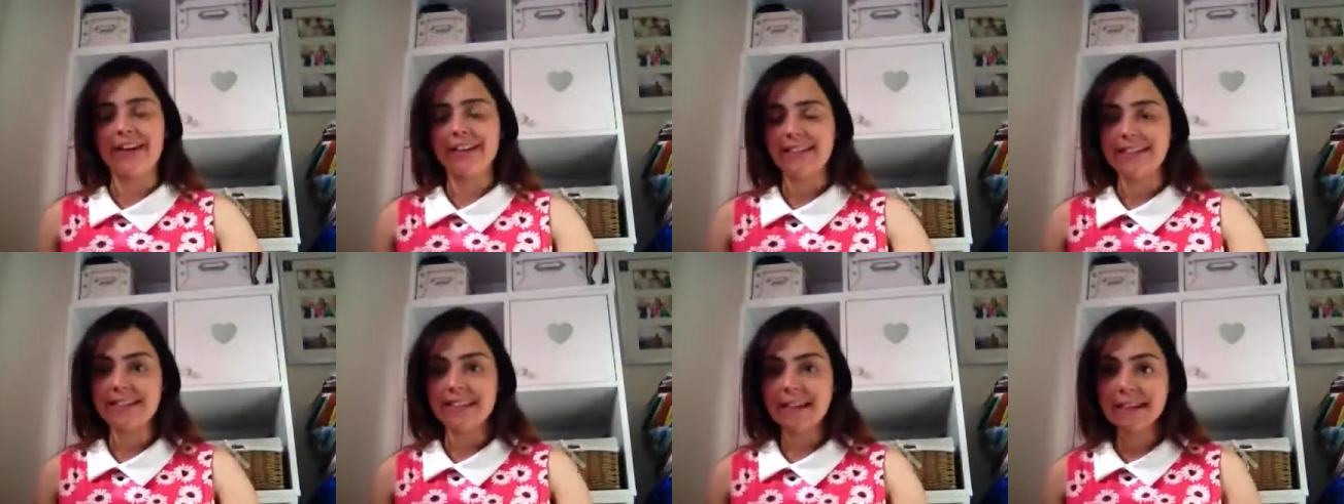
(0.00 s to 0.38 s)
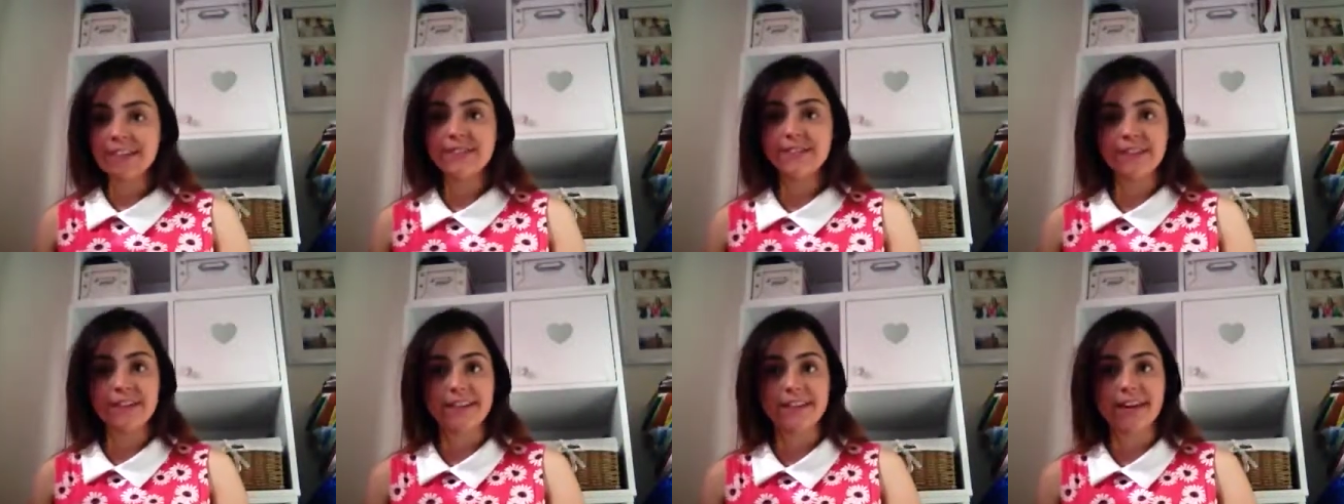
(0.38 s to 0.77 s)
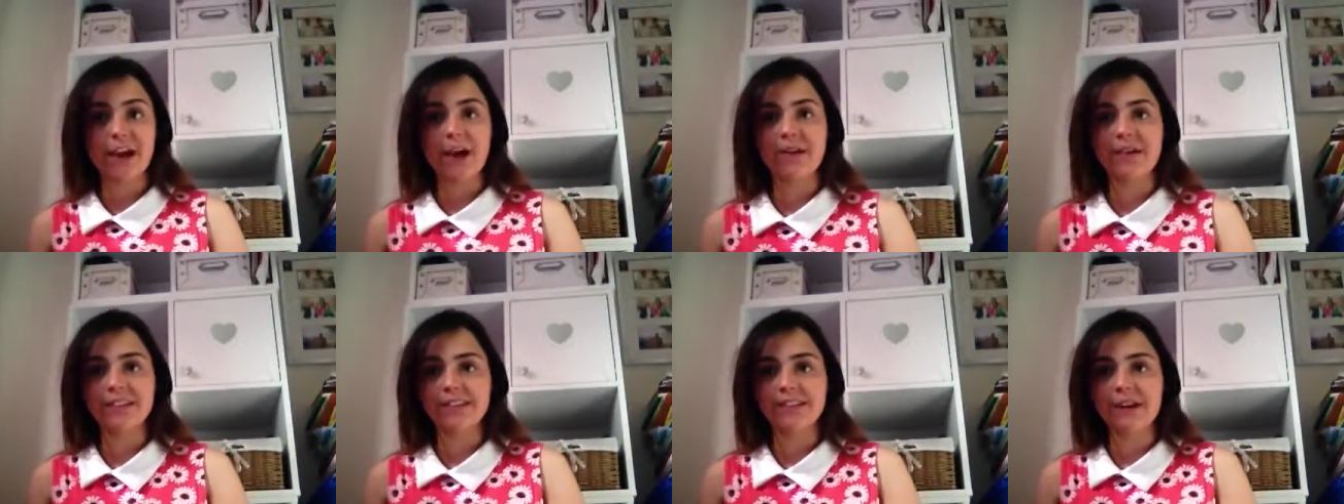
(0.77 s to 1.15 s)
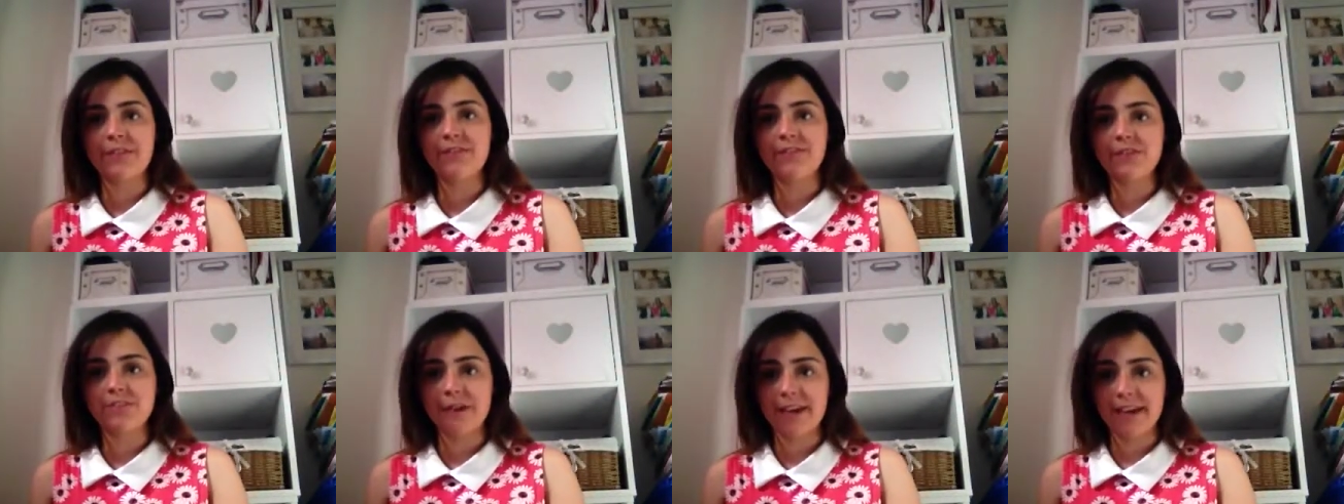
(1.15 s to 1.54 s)
and today's video is
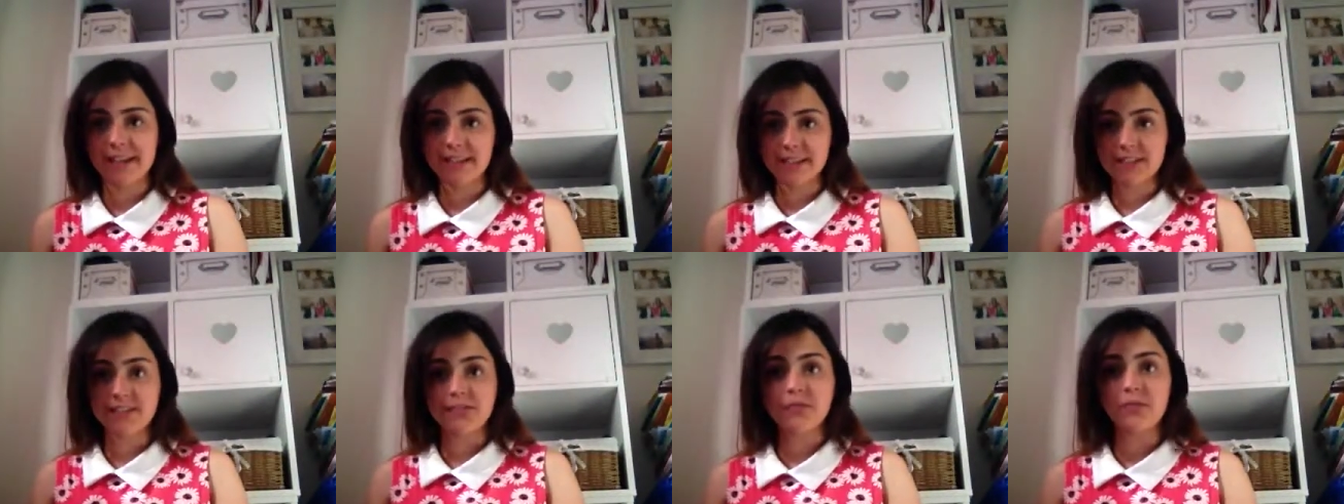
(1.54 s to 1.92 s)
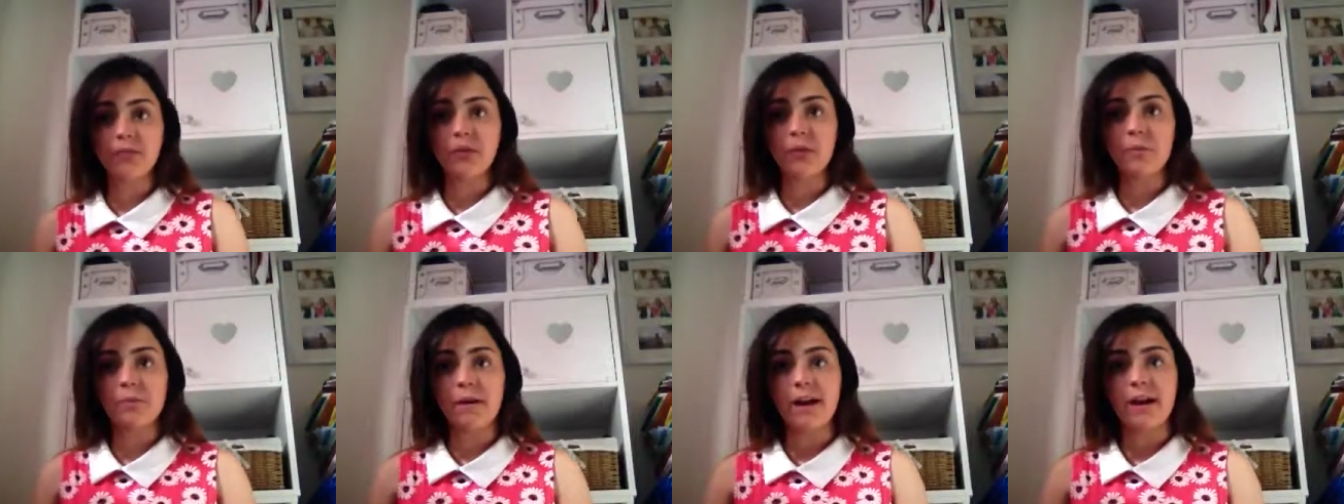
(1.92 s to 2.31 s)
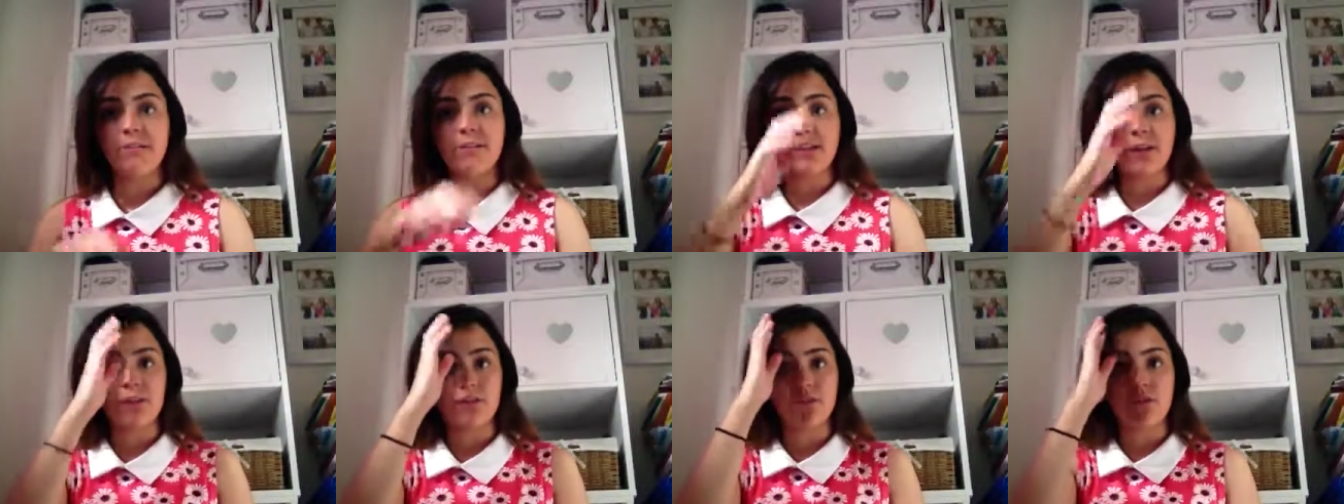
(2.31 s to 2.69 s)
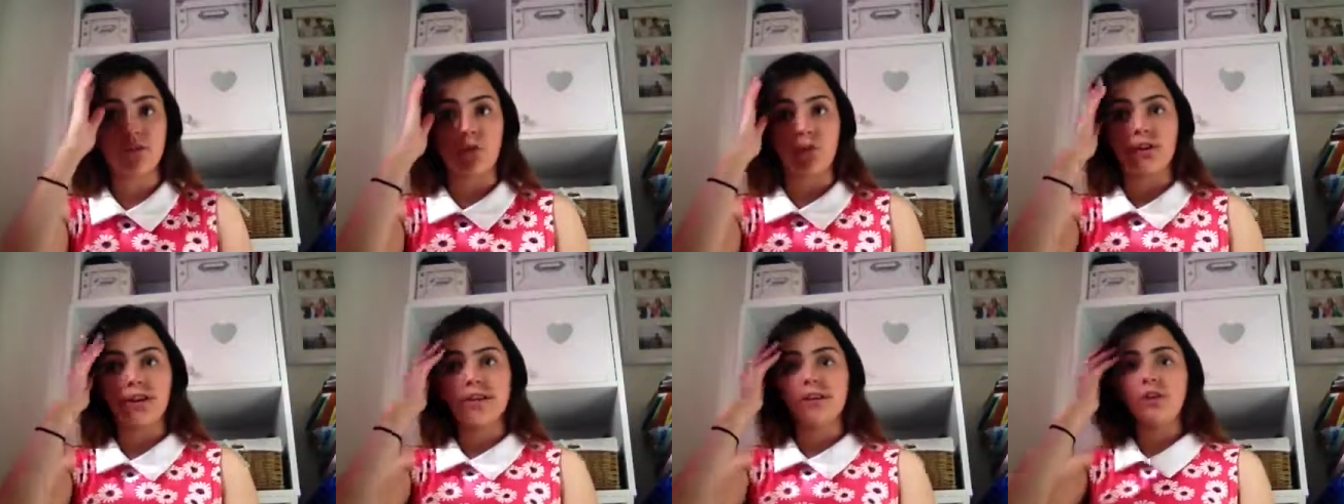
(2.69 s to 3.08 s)
going to be a snog marry
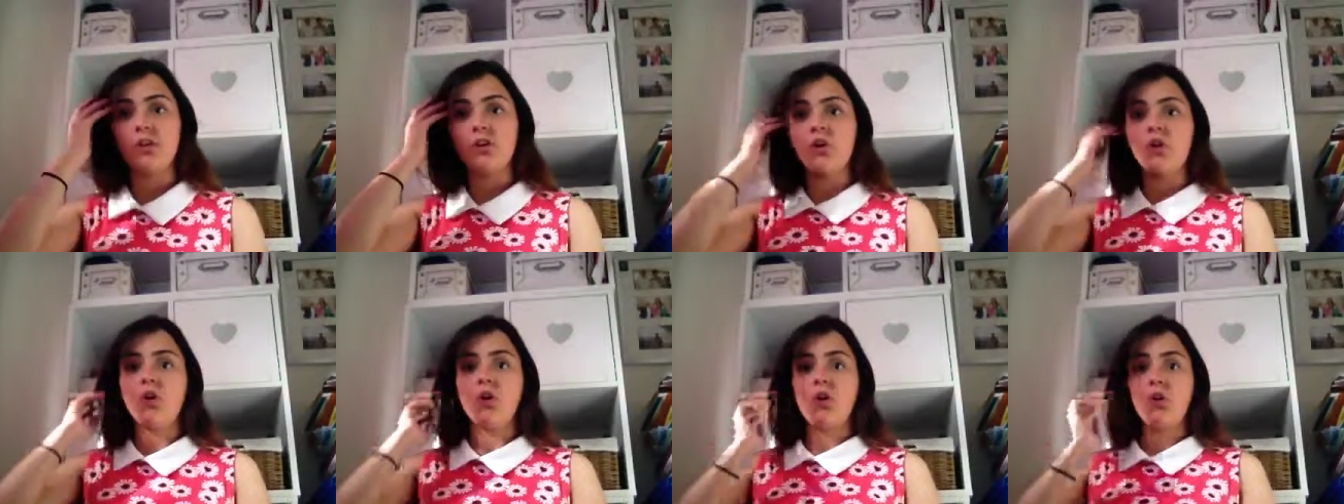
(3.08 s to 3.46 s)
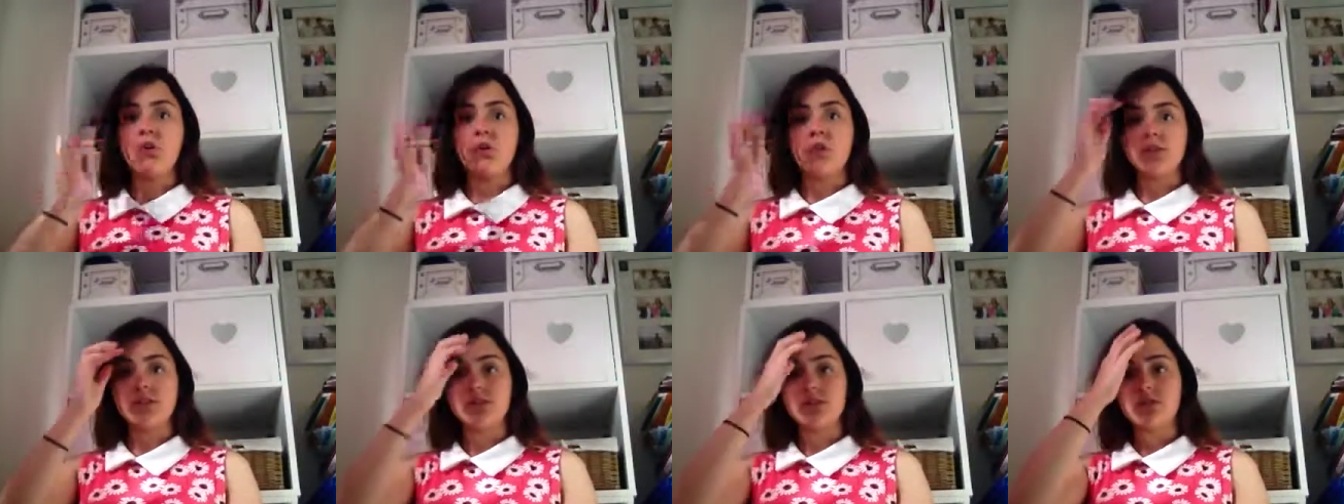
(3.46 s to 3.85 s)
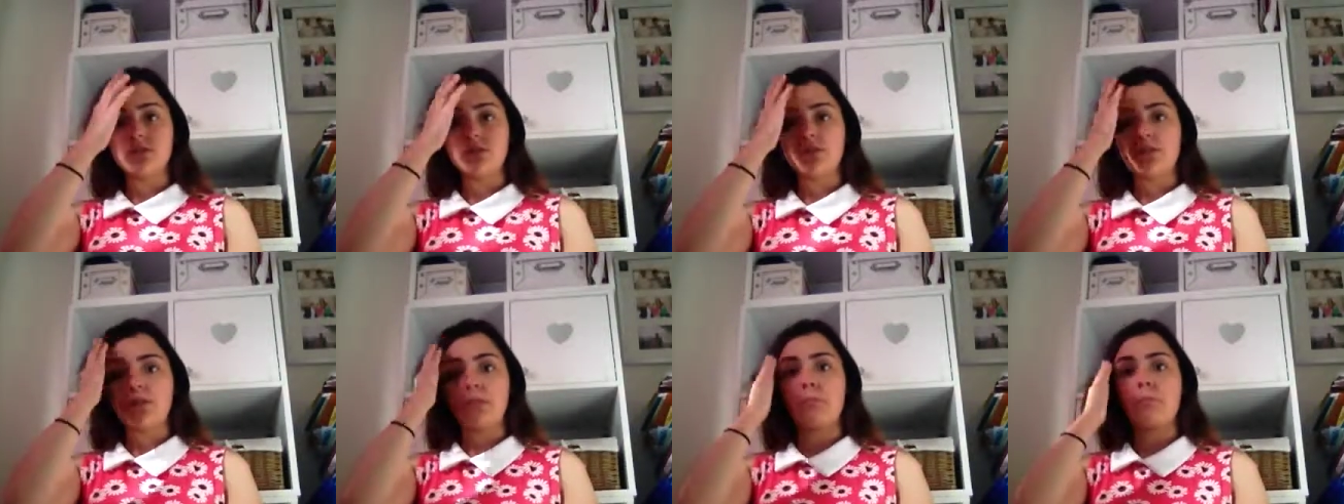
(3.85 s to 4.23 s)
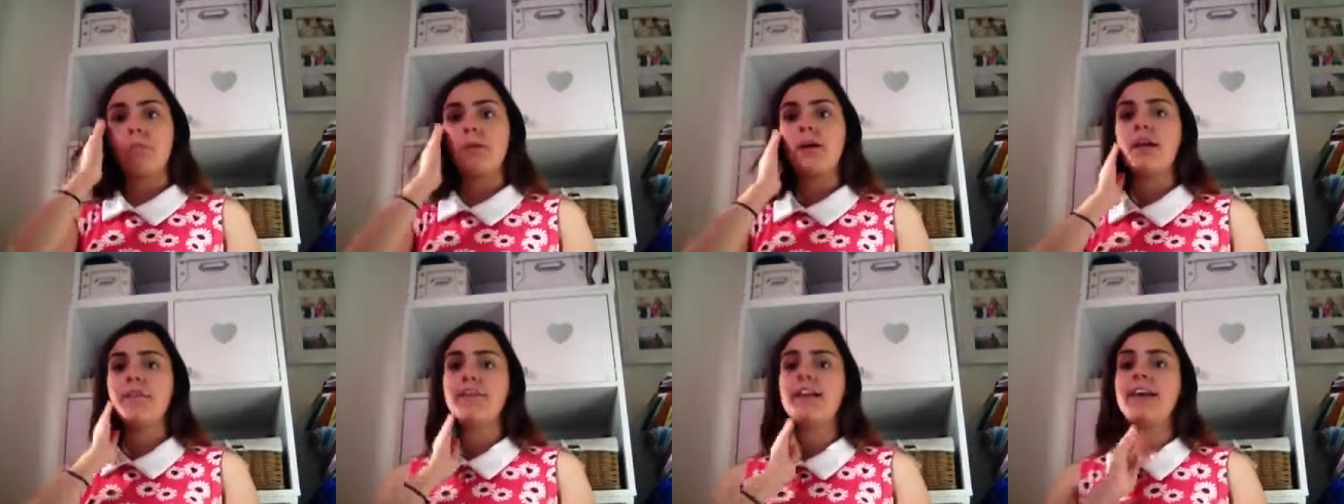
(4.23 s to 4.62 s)
avoid or snog
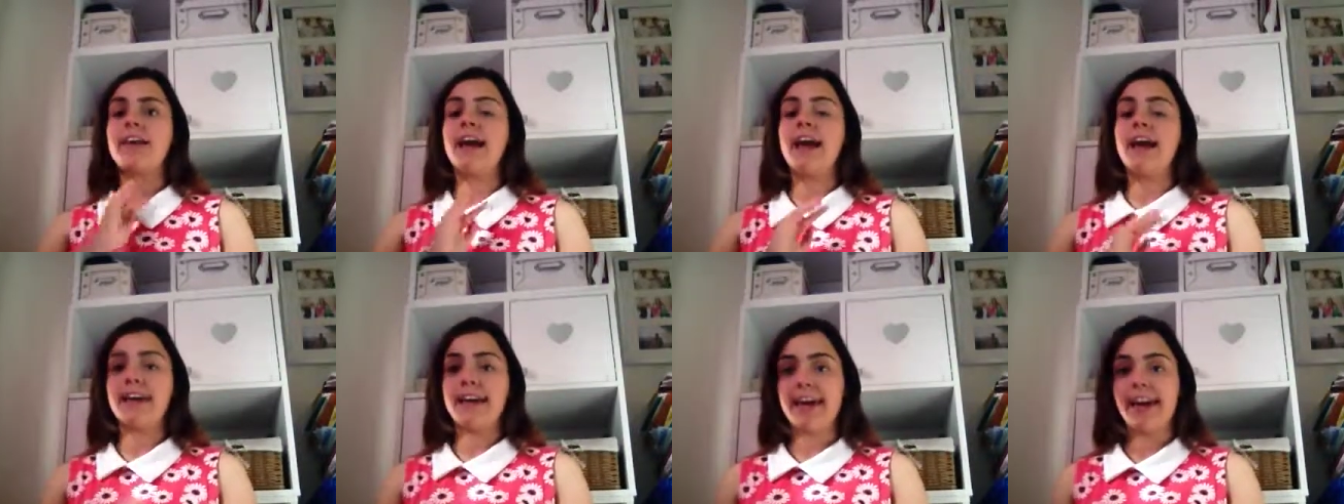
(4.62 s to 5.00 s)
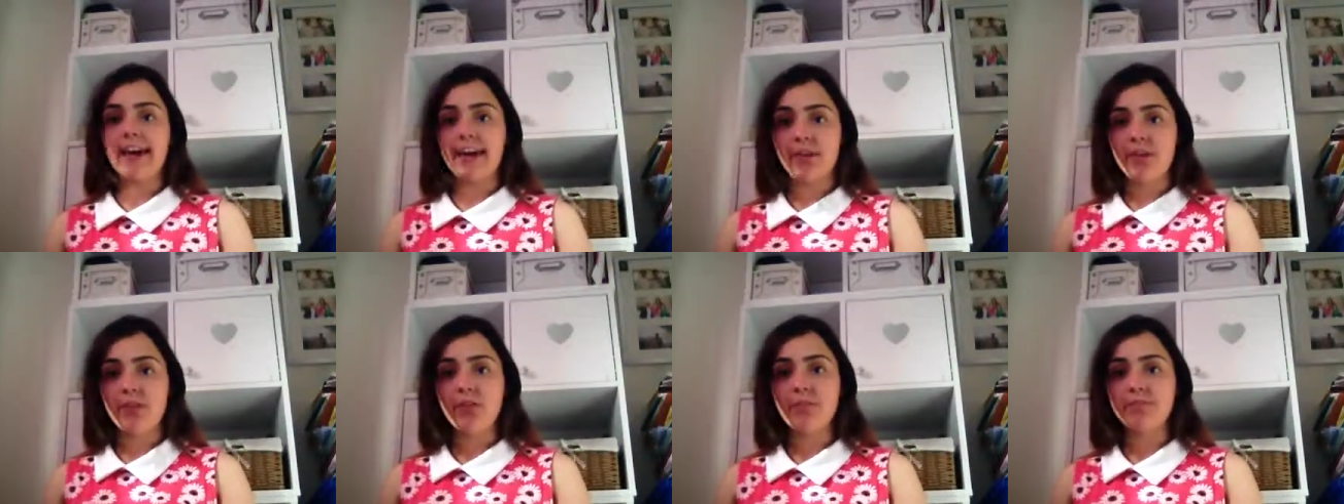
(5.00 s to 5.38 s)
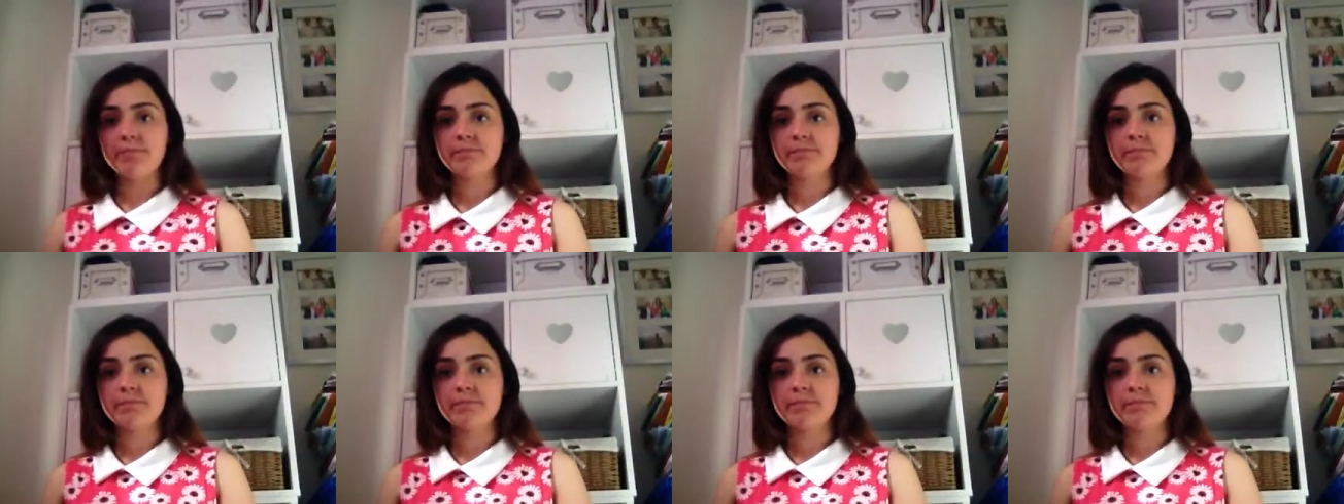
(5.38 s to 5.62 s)
marry kill